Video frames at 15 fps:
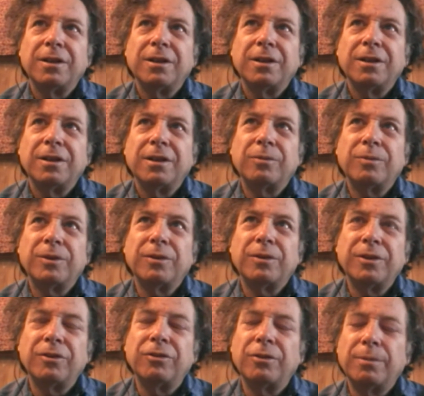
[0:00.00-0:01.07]
with the
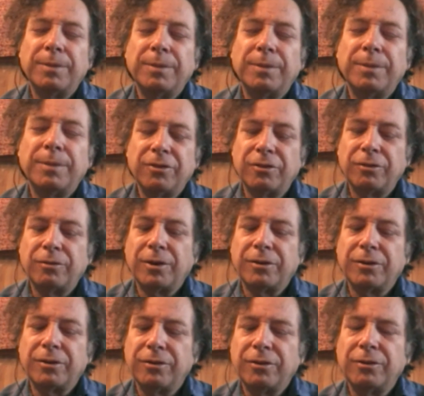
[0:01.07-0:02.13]
initial meditation
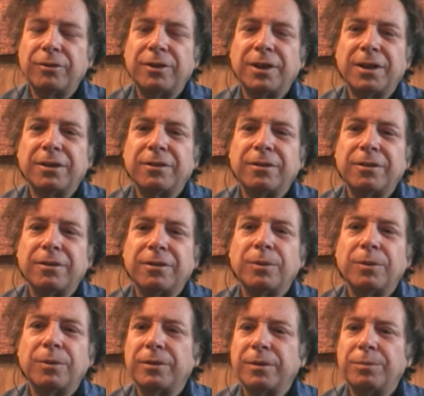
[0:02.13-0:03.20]
instructions you get to be
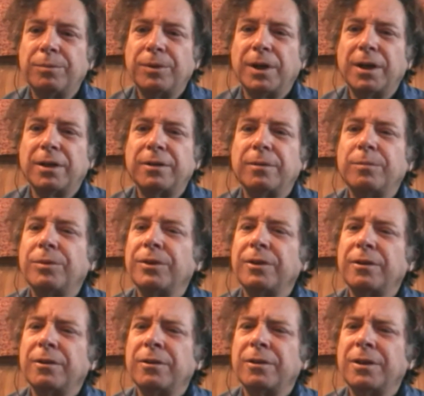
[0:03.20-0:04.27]
aware of the breath and
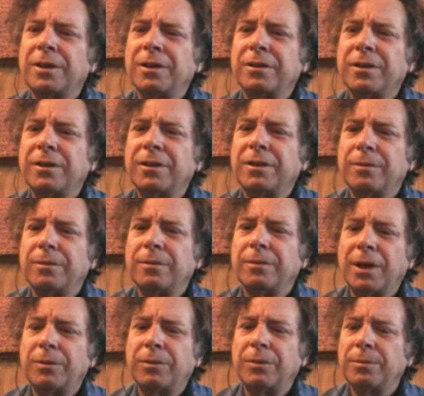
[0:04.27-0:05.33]
bring your attention
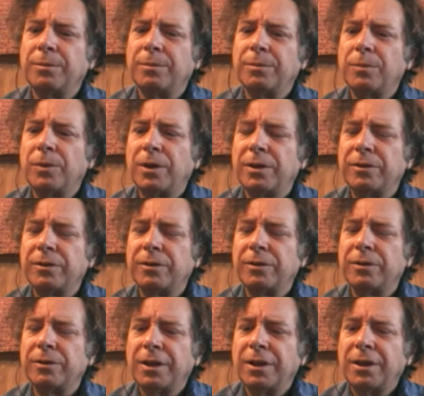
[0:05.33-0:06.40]
back when your mind
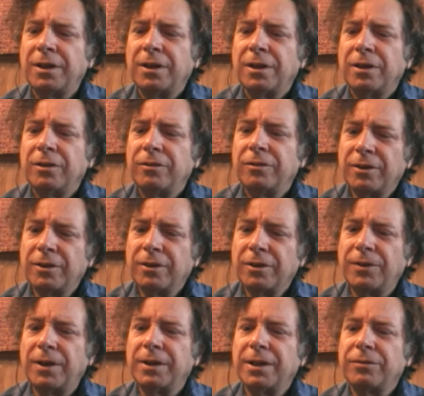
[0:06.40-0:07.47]
wanders, you start to
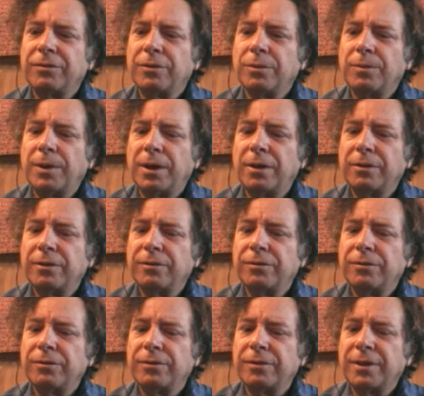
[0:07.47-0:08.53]
find after a while
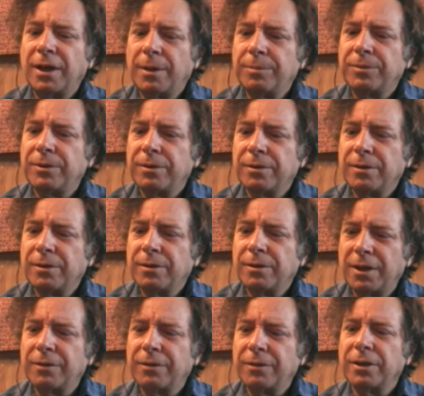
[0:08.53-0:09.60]
you've stopped a
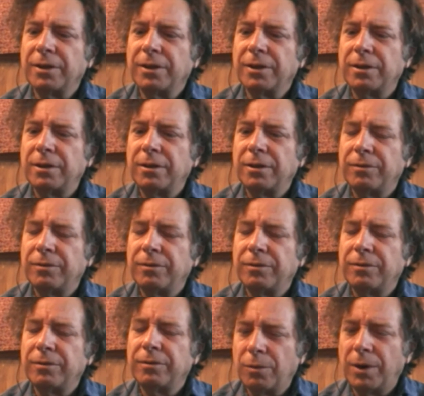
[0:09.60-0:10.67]
lot of thinking, you've
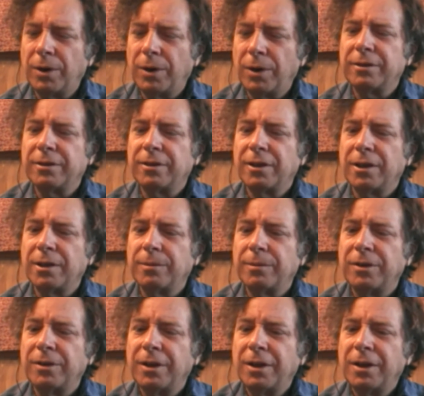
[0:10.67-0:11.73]
gotten quiet at times,